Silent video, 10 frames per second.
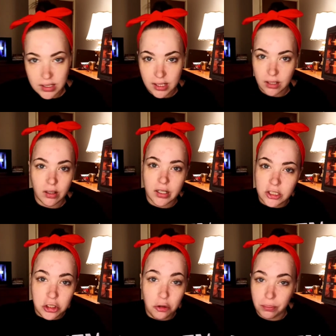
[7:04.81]
I
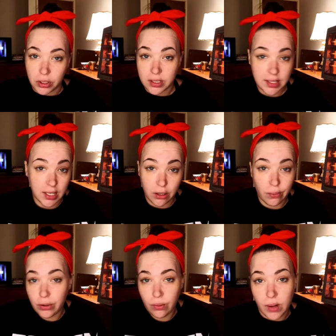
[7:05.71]
collect notebooks. I
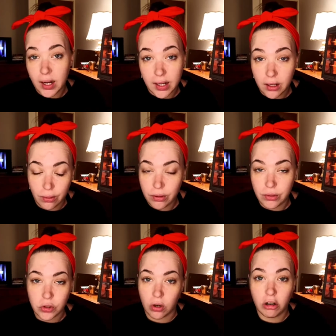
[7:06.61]
don't know why. I don't know
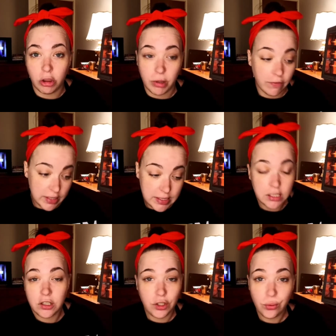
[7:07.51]
what's wrong with me. If I
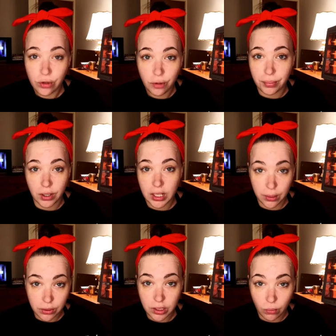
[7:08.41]
see a cute notebook, I
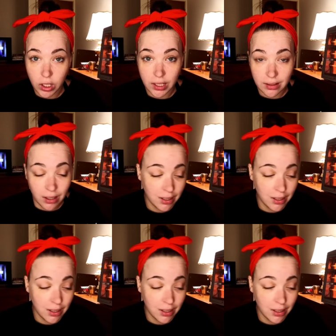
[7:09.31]
really want it.